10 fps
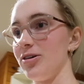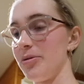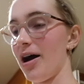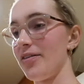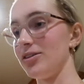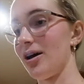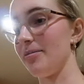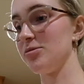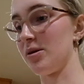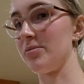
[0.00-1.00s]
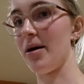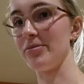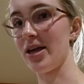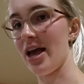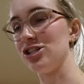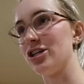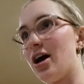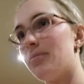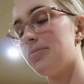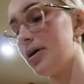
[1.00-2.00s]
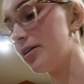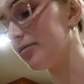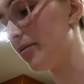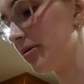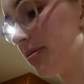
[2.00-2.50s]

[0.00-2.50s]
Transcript: very behind the times, but I'm, I'm catching up at a rapid